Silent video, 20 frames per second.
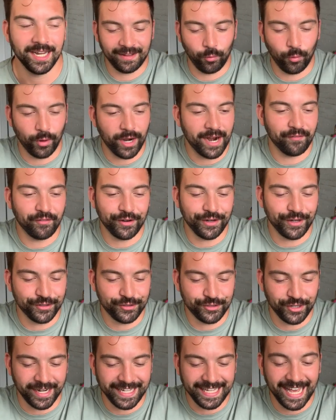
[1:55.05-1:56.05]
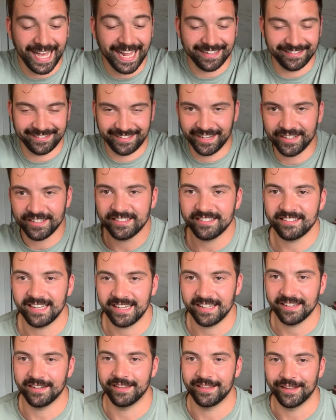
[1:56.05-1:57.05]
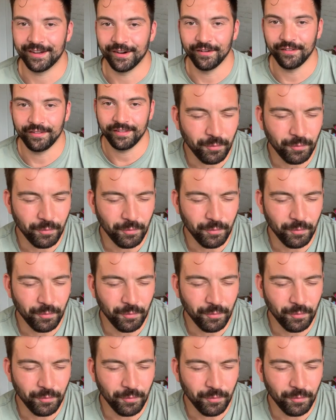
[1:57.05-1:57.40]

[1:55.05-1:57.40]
whatever you're trying to get is going to sink into the earth.